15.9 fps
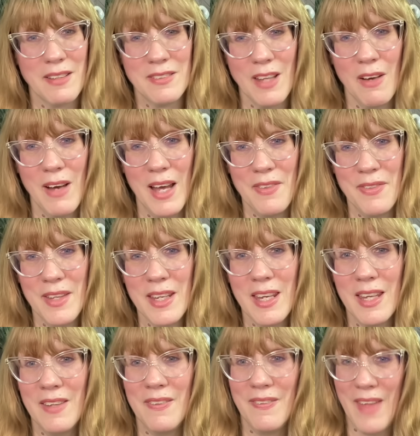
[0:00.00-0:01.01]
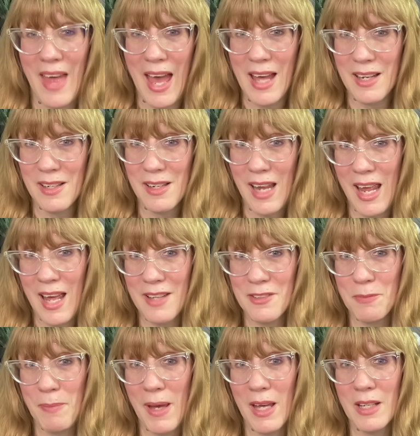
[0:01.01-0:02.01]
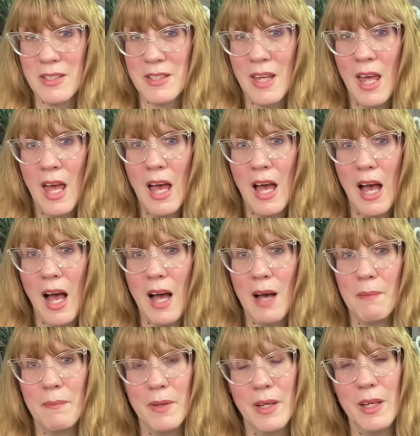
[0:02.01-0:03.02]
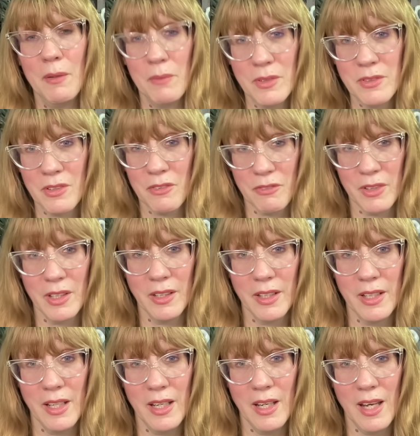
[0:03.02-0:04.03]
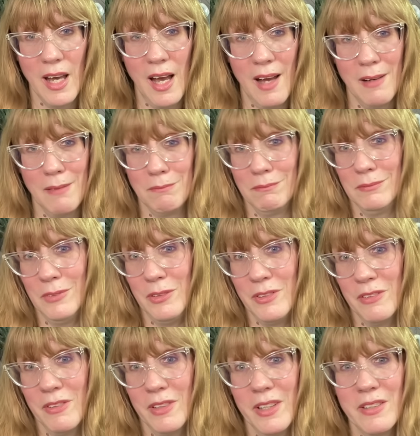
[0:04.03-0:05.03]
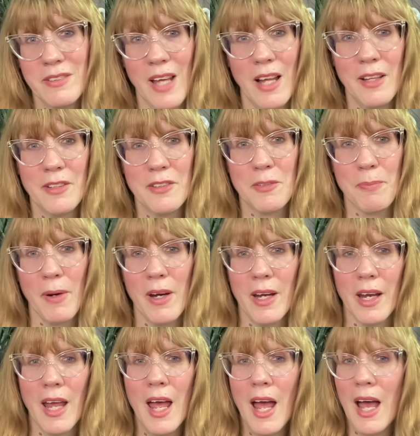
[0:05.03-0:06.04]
So I think in that aspect, it was a really solid spring.